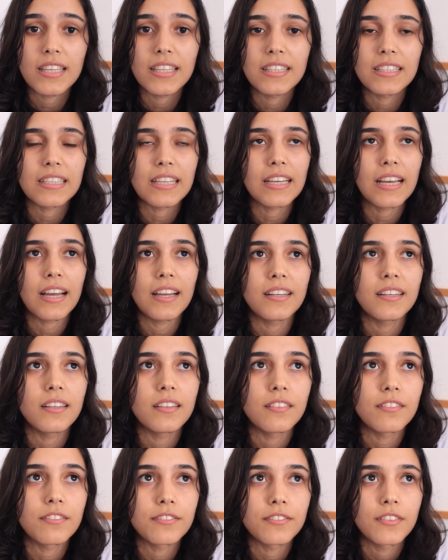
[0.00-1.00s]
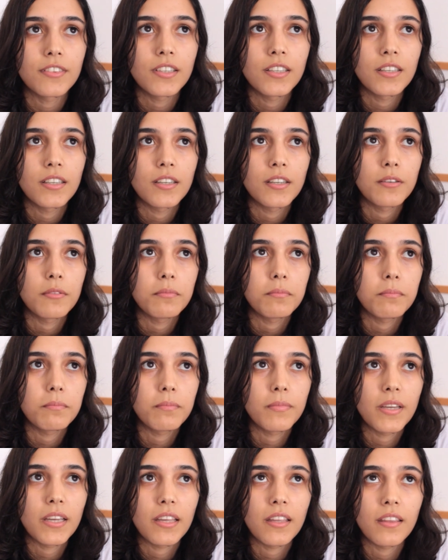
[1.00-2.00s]
It kind of
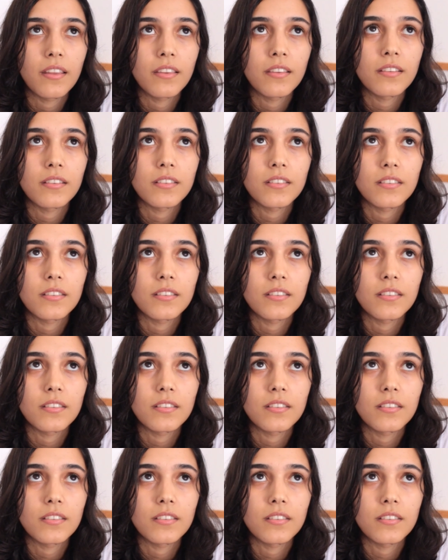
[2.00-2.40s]
made